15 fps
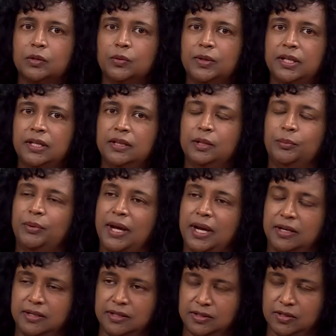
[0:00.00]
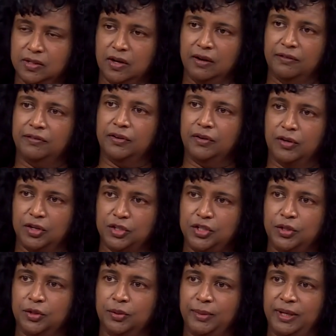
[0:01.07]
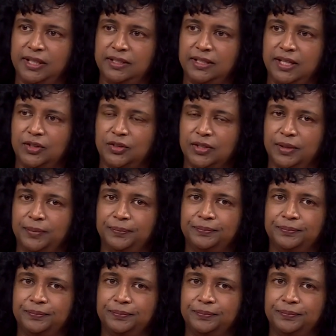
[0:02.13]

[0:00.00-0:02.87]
within the practice of Raj Yoga meditation,